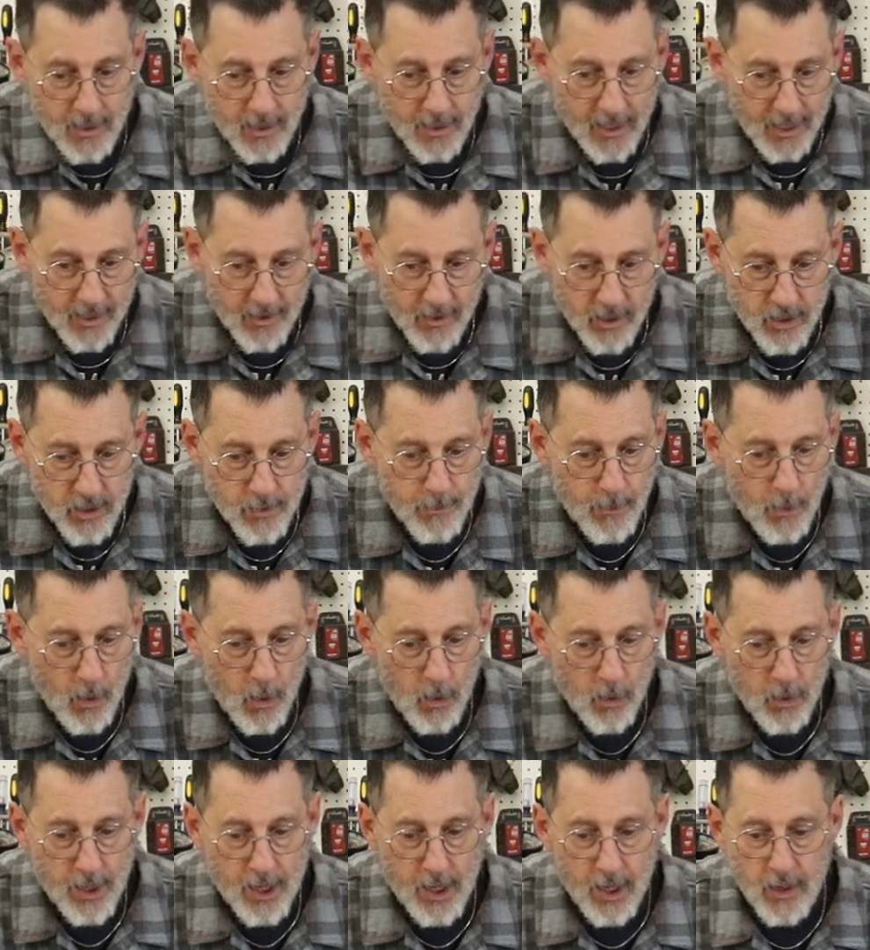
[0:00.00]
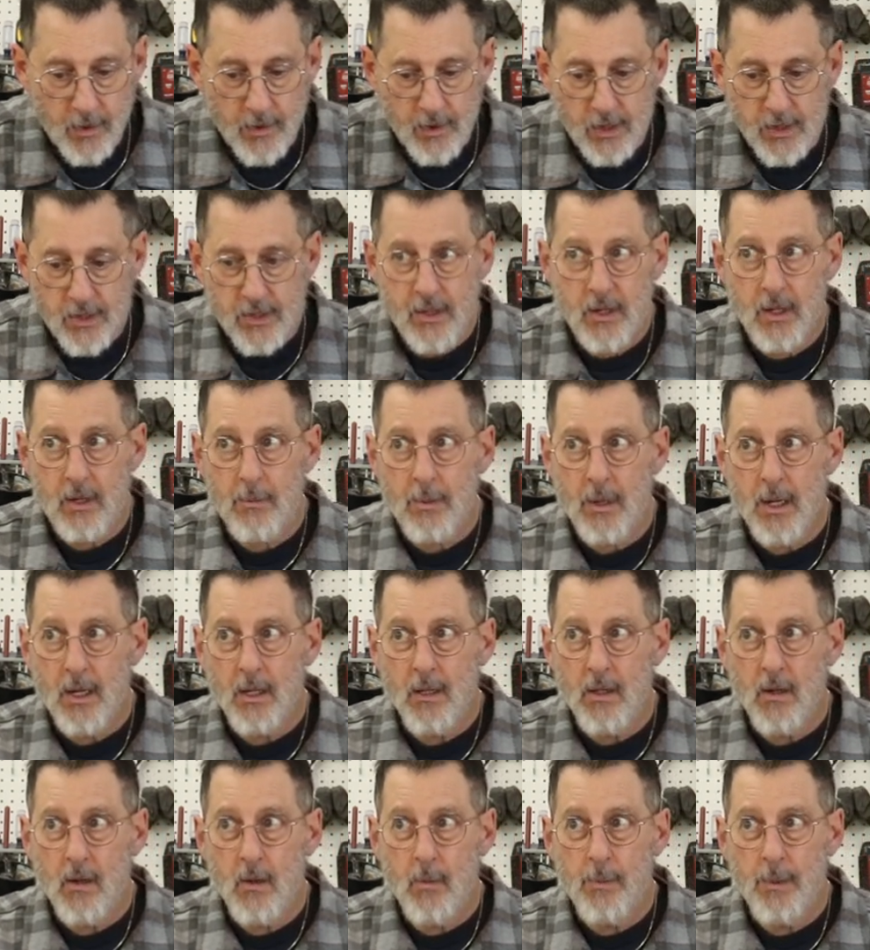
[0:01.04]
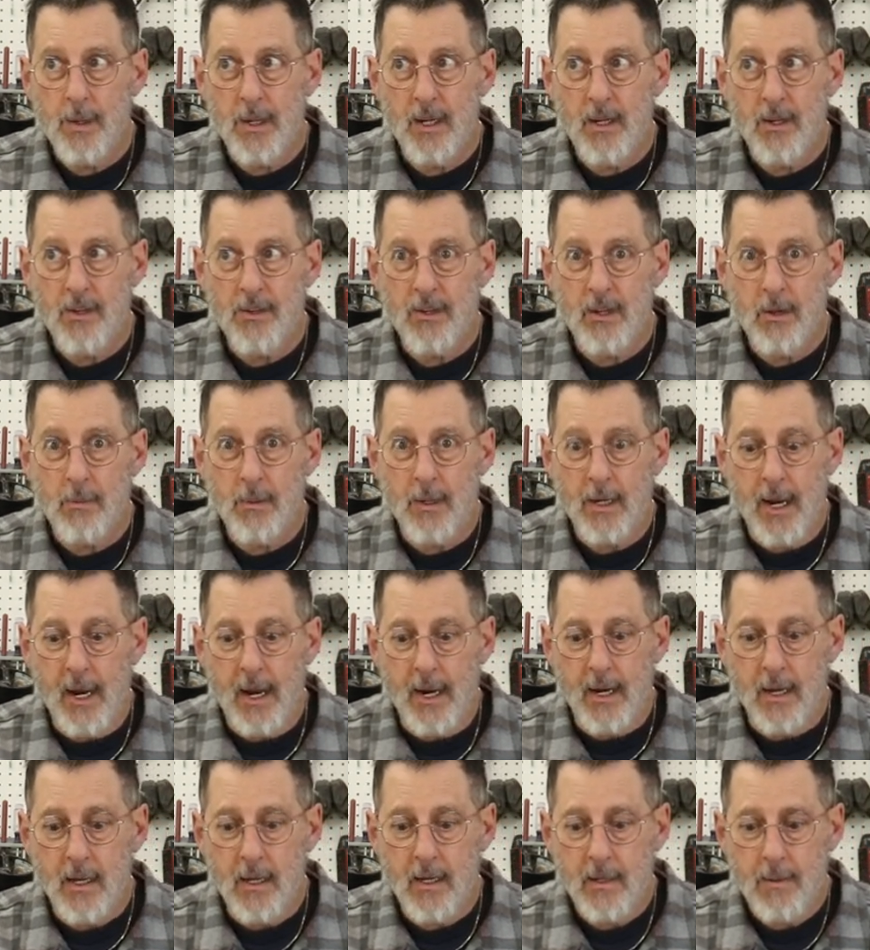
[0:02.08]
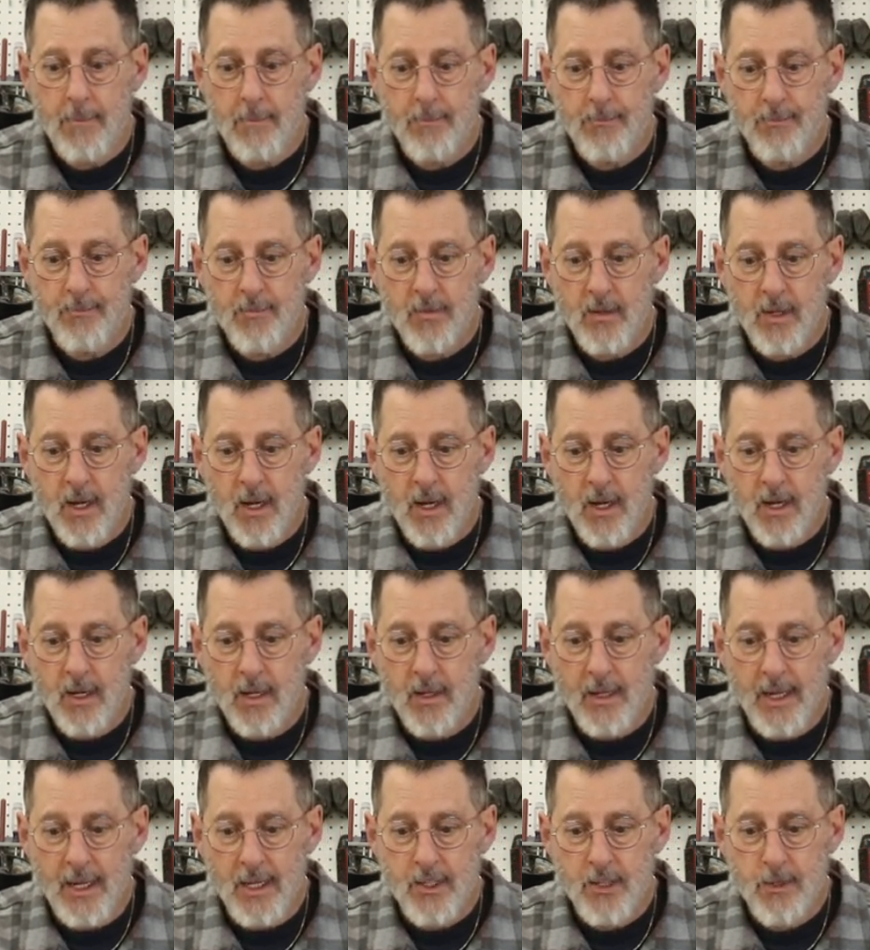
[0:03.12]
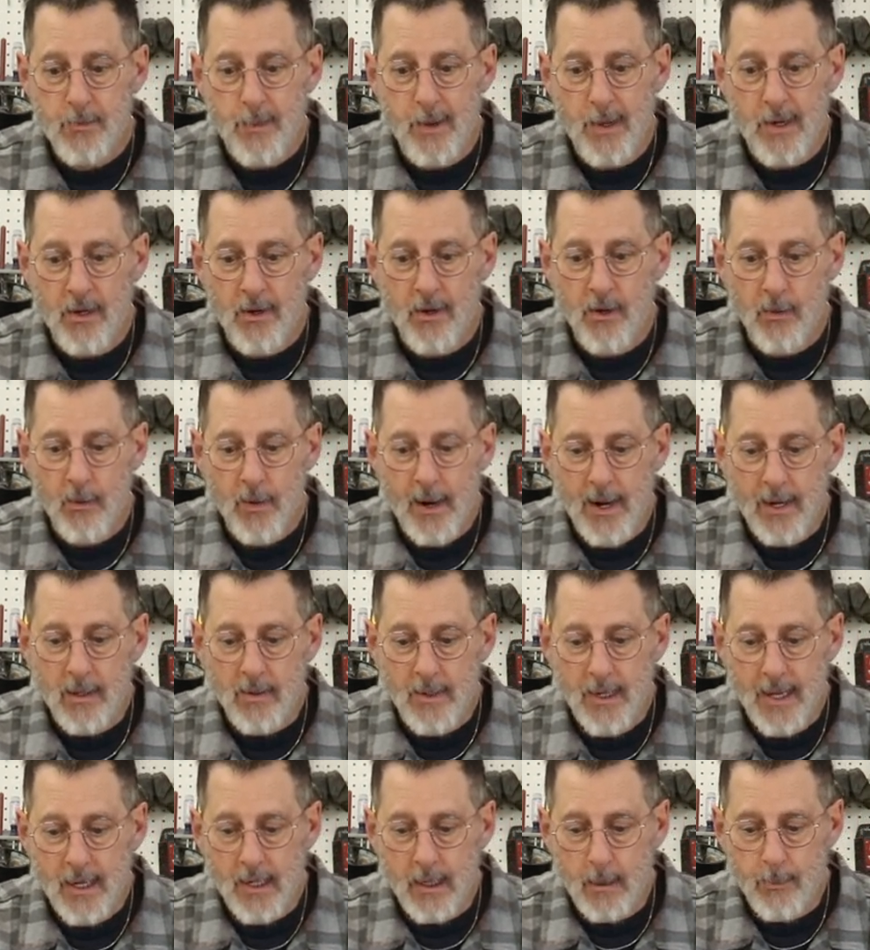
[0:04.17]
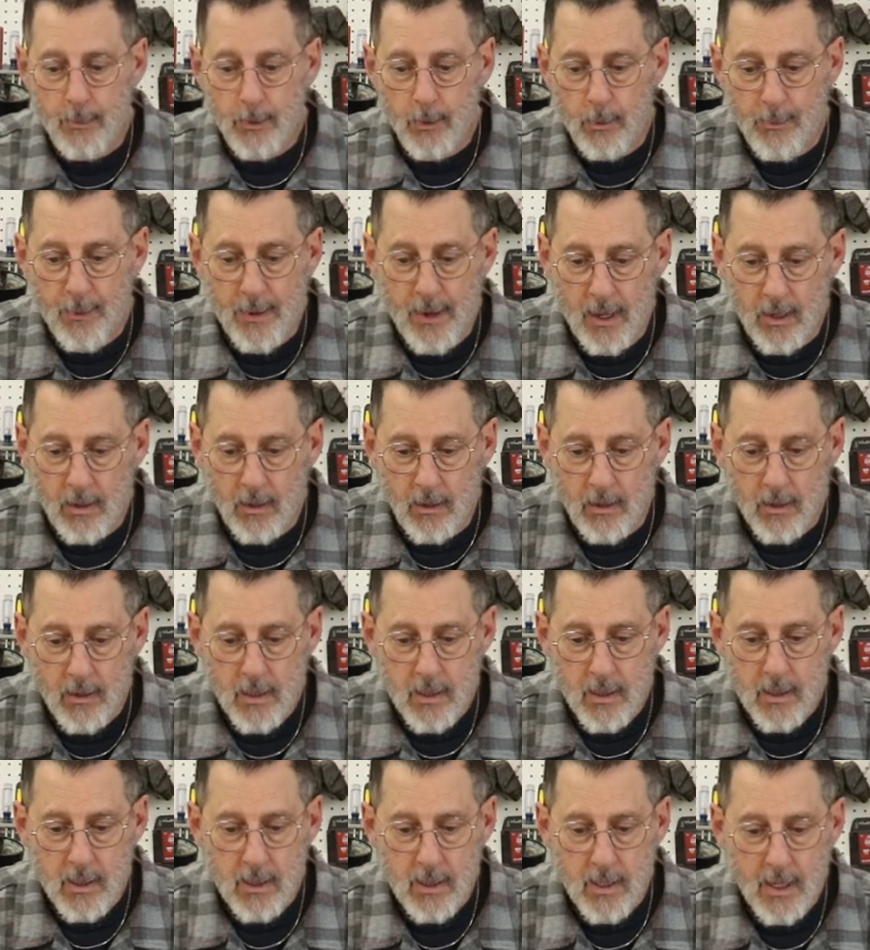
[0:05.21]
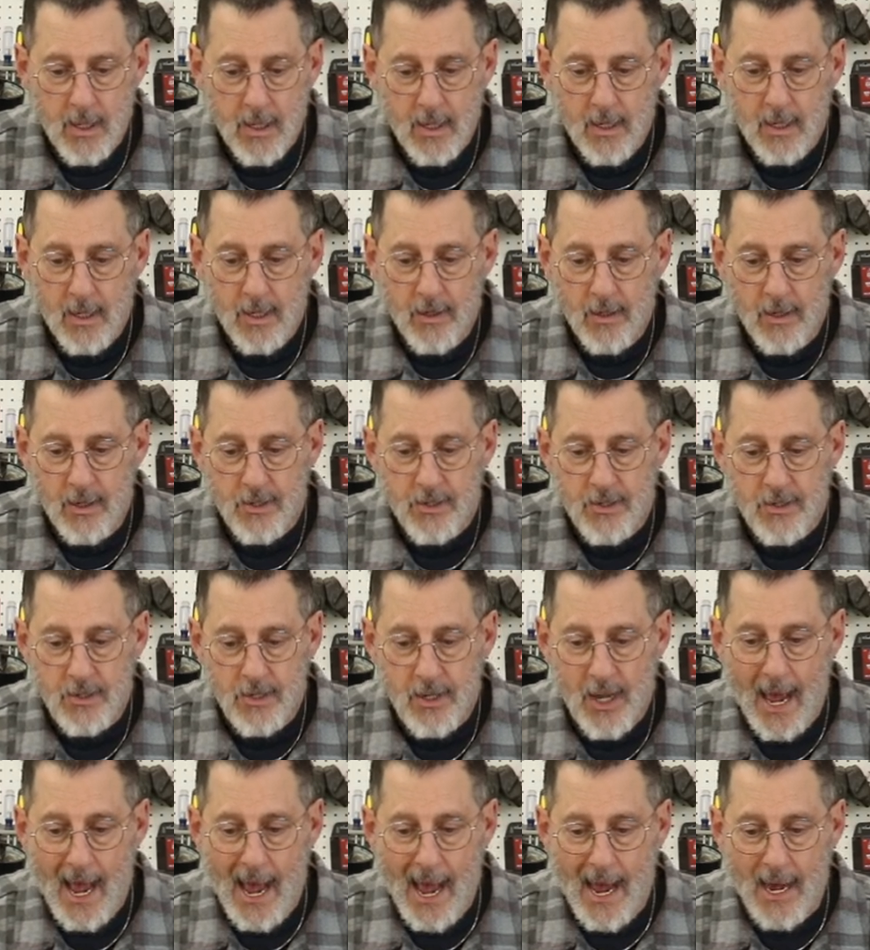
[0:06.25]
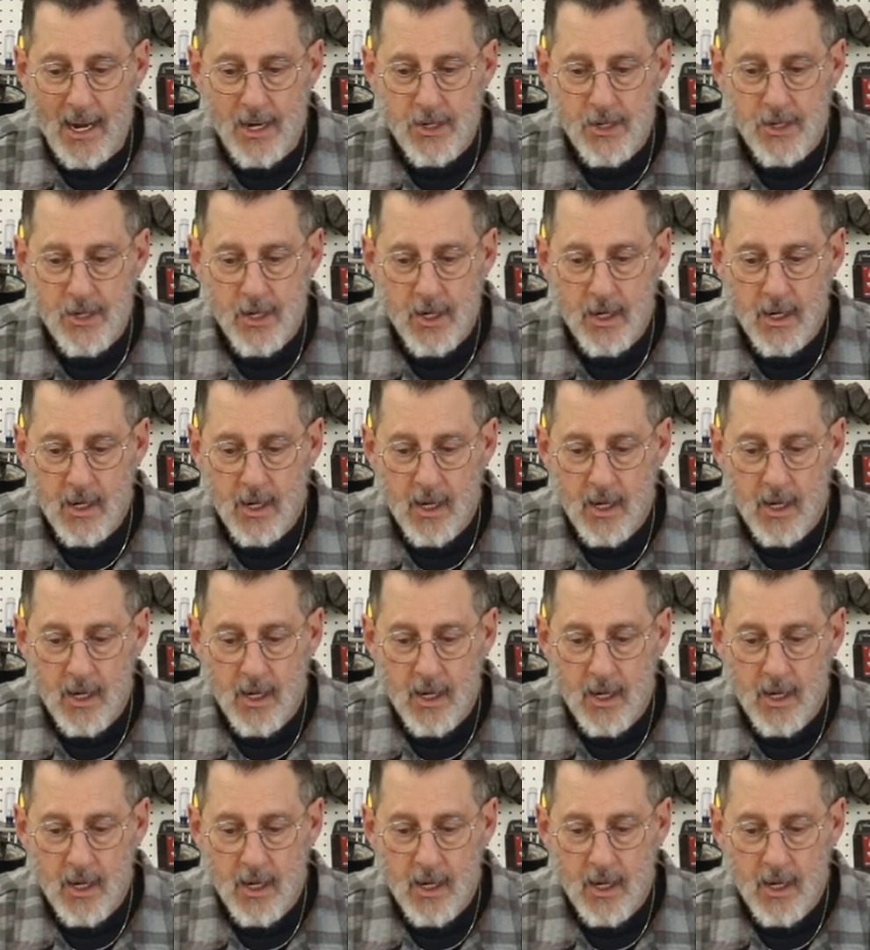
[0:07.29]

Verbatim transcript: Like this bowl here, this can be a little bit intimidating. That's spinning around like a propeller. This is ash.